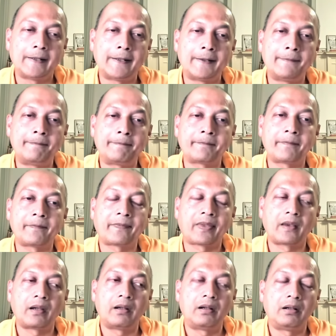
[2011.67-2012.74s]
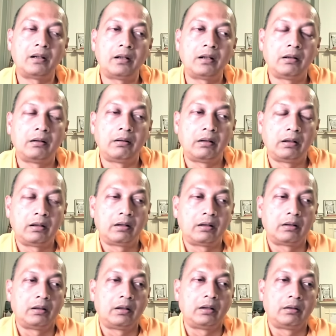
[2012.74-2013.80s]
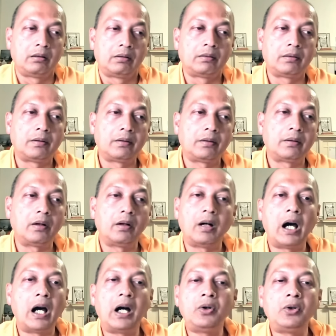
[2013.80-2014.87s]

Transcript: How